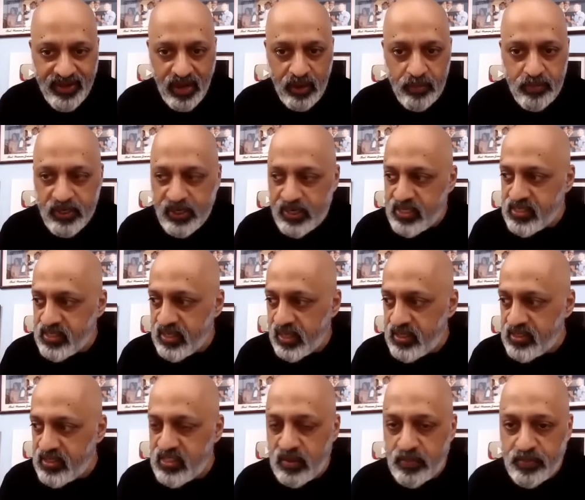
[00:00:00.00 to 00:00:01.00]
diabetes
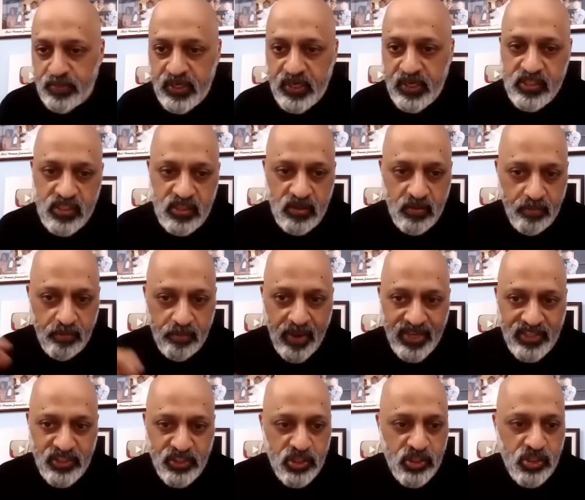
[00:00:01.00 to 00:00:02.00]
insipidus
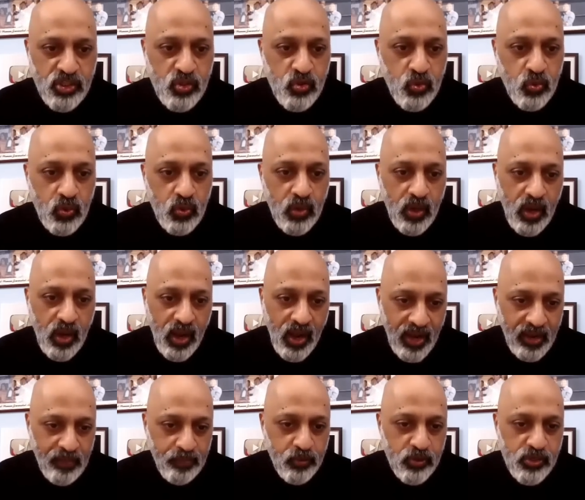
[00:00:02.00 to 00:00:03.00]
matches to
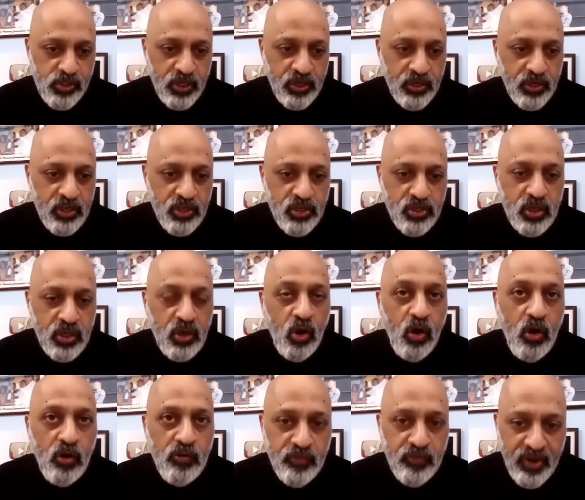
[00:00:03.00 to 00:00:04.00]
hyposecretion
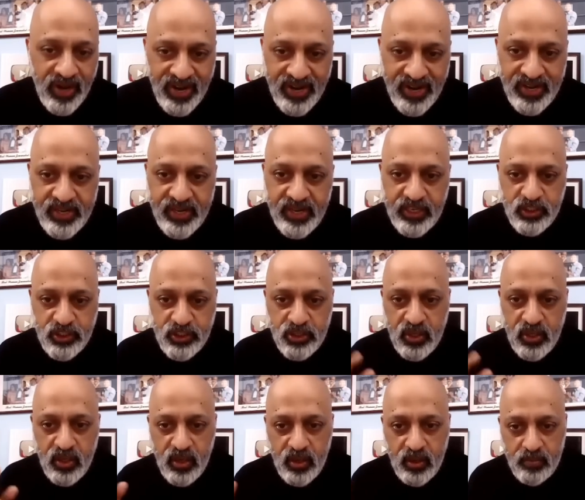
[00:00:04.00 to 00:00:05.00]
of ADH.
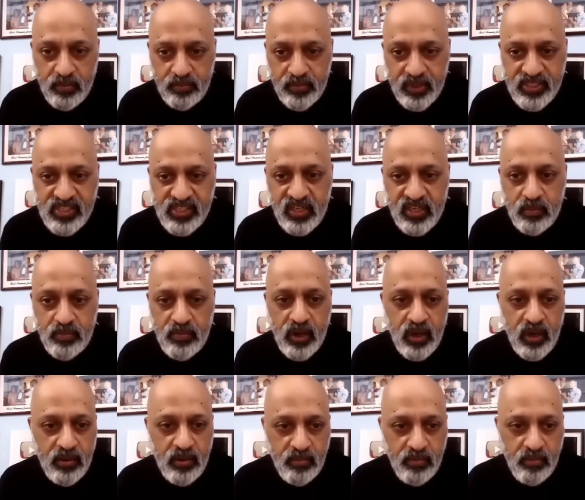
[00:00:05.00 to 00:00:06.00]

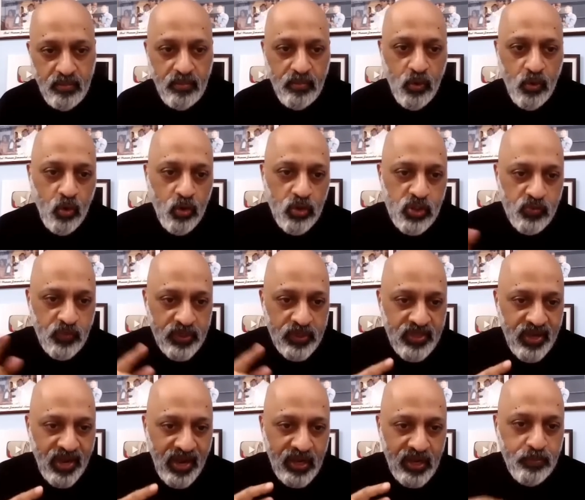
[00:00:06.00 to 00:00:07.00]
Myxoedema goes
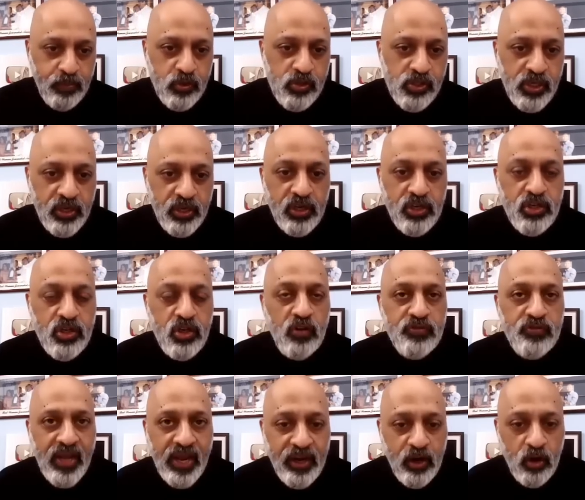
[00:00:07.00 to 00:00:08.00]
with hyposecretion
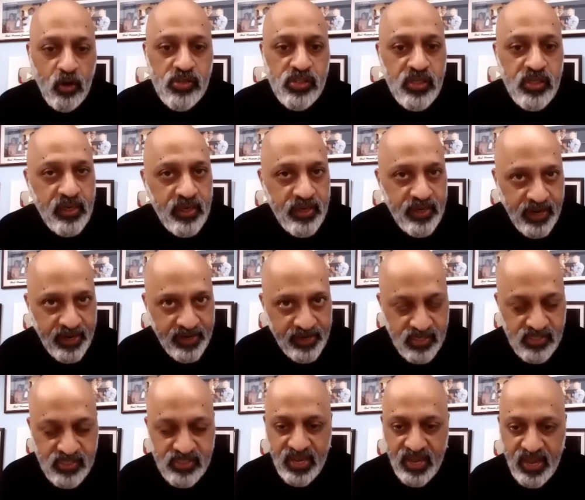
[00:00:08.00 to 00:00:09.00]
of thyroxine in
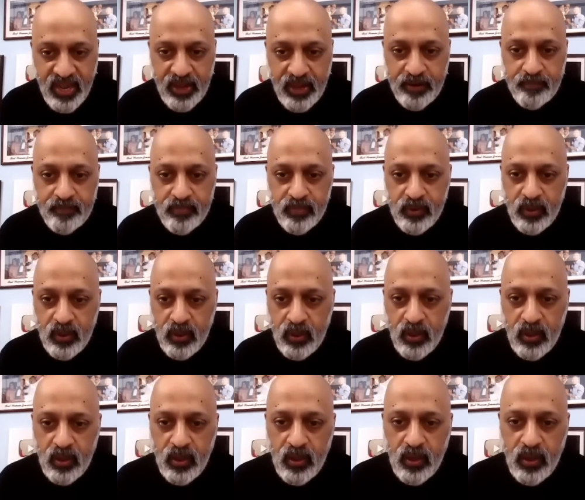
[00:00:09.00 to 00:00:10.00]
adults A.
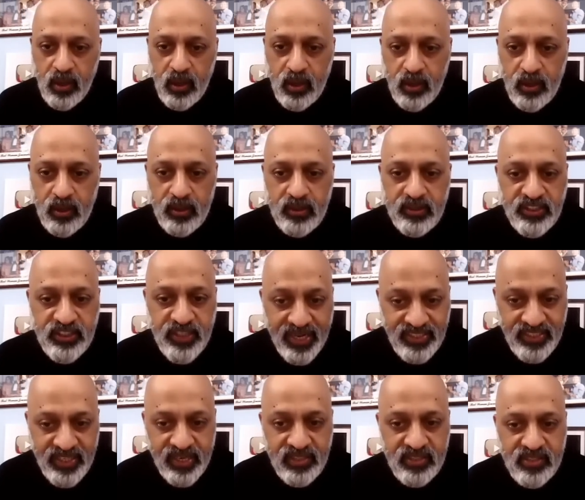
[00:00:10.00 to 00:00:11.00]
Uh,
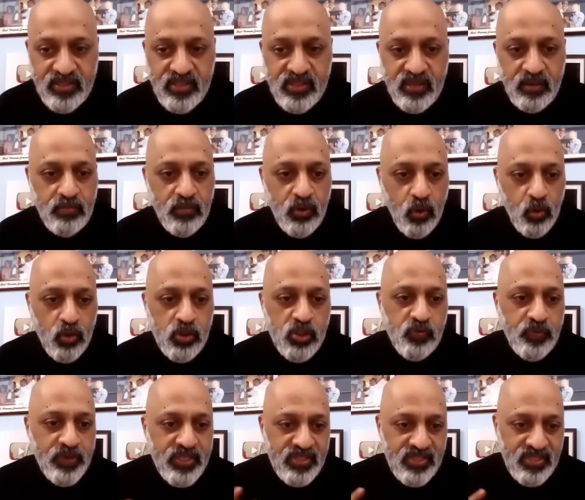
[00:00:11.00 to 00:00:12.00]
gigantism
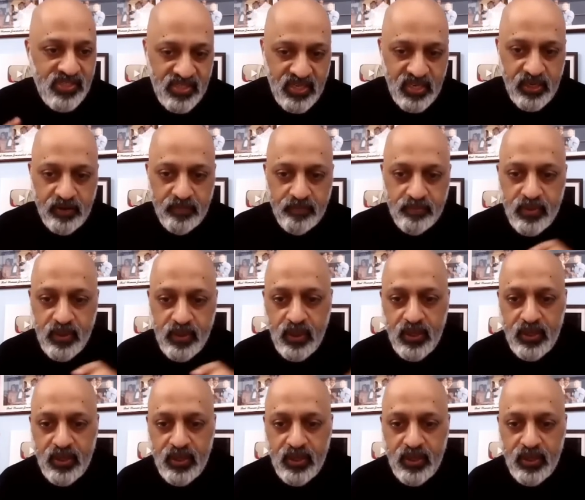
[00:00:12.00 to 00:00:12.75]
goes with C.